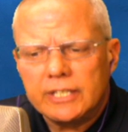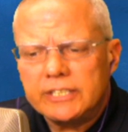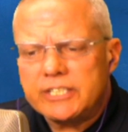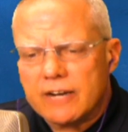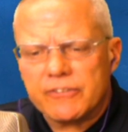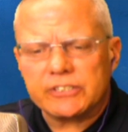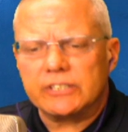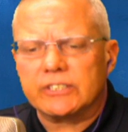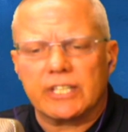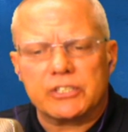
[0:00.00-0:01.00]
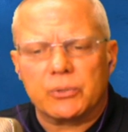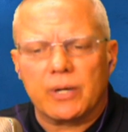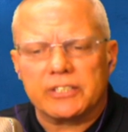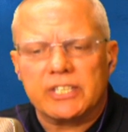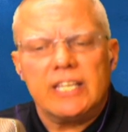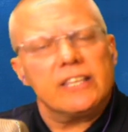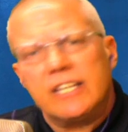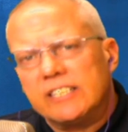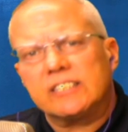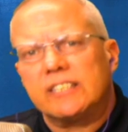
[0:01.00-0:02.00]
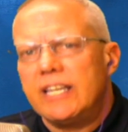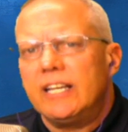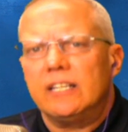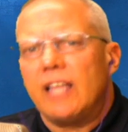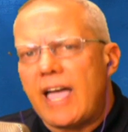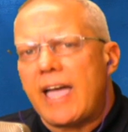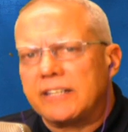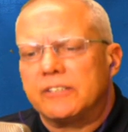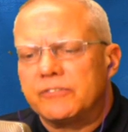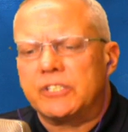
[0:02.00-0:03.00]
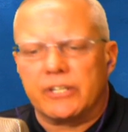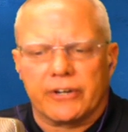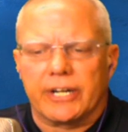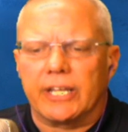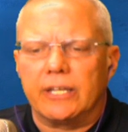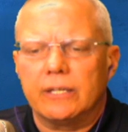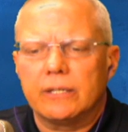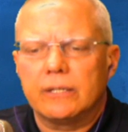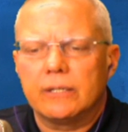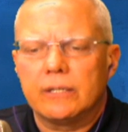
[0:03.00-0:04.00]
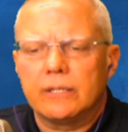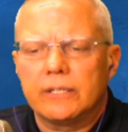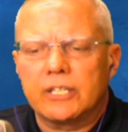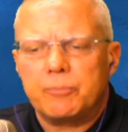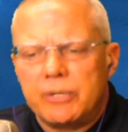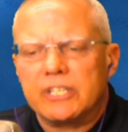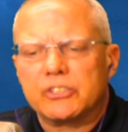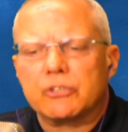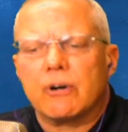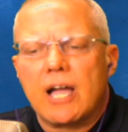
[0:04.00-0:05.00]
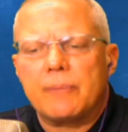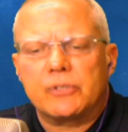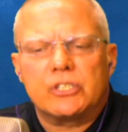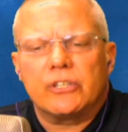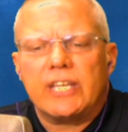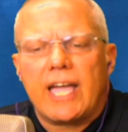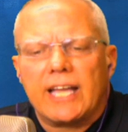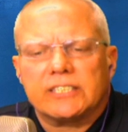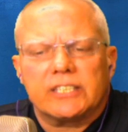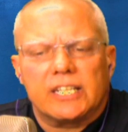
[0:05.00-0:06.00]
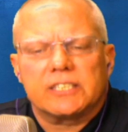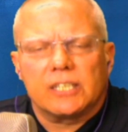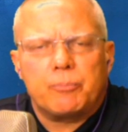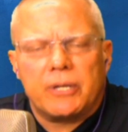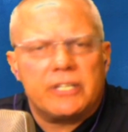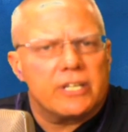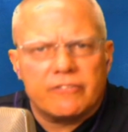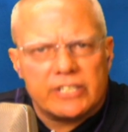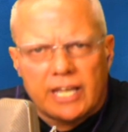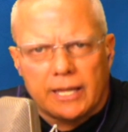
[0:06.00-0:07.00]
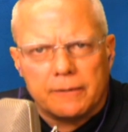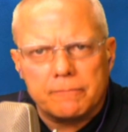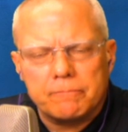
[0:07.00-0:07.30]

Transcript: Jefferson said to us that a single act of tyranny could be ascribed to the accidental opinion of a day.